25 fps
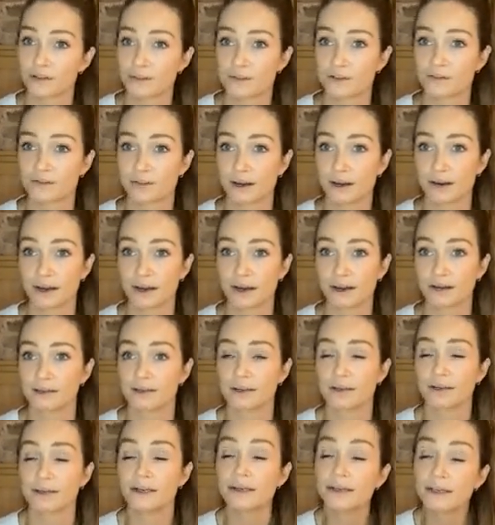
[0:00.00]
she's very
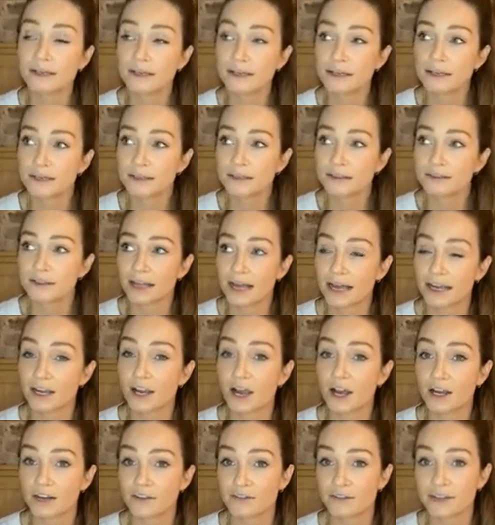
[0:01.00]
that
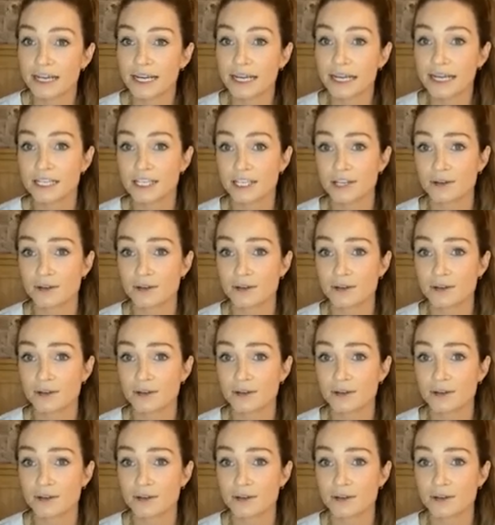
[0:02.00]
kind of kid.